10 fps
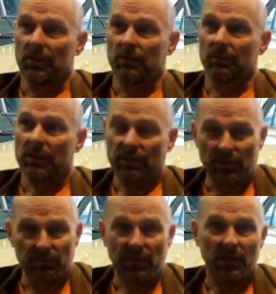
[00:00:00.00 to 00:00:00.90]

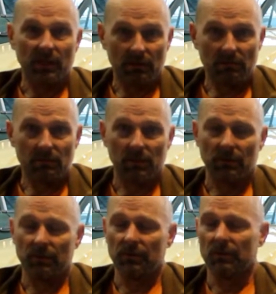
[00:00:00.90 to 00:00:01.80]
trusting me to
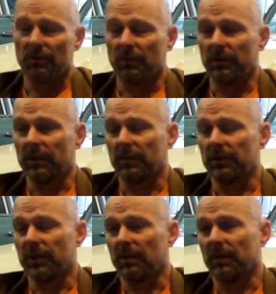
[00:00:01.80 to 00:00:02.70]
do a good
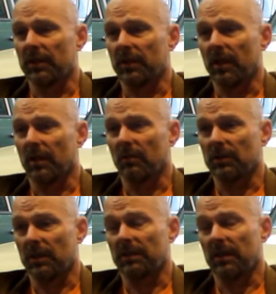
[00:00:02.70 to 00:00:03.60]
job on your car,
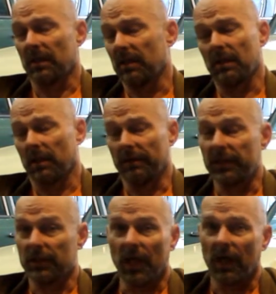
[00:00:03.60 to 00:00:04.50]
which I think I did a
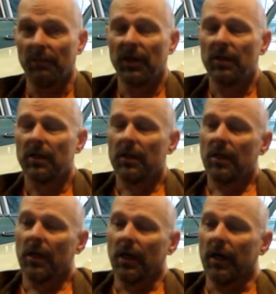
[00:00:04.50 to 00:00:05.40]
great job.
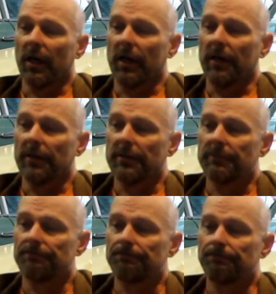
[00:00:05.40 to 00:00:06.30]

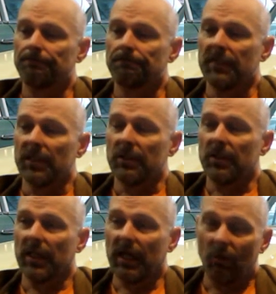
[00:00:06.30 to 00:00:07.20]
I
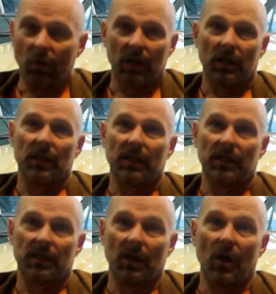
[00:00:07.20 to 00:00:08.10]
did not want to let
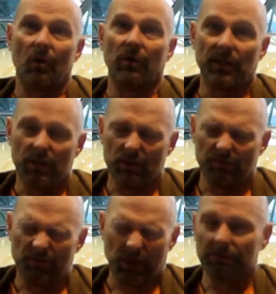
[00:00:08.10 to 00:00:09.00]
it go until it's
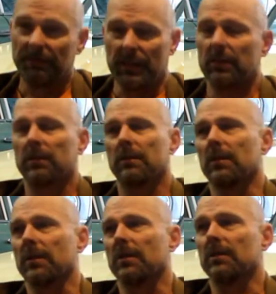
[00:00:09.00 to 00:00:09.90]
perfect,
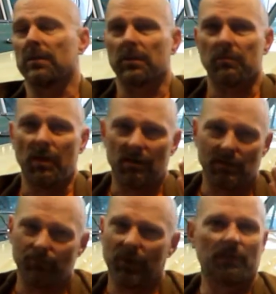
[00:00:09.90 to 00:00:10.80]
and this is about as
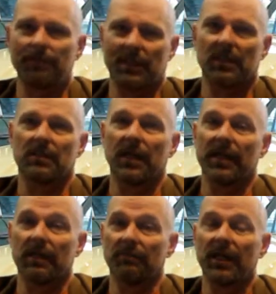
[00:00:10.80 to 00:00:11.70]
perfect as I
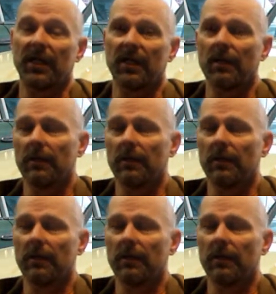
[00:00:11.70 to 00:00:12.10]
can make it.